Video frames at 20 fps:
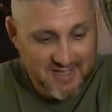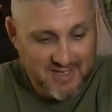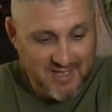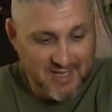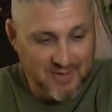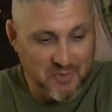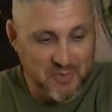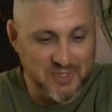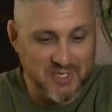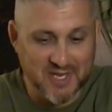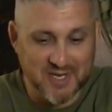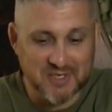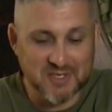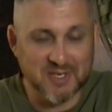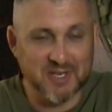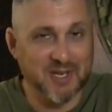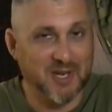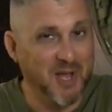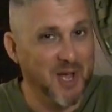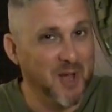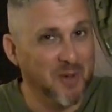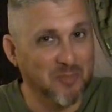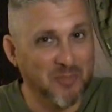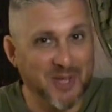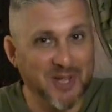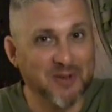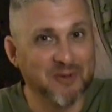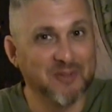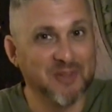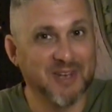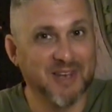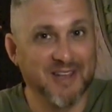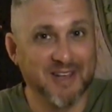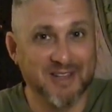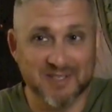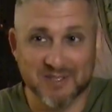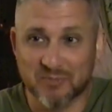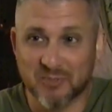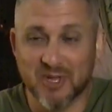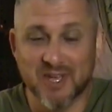It was actually a lot better than I
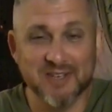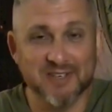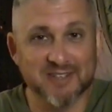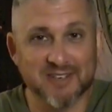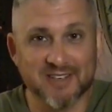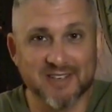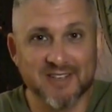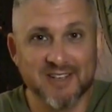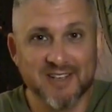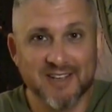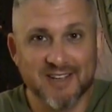expected.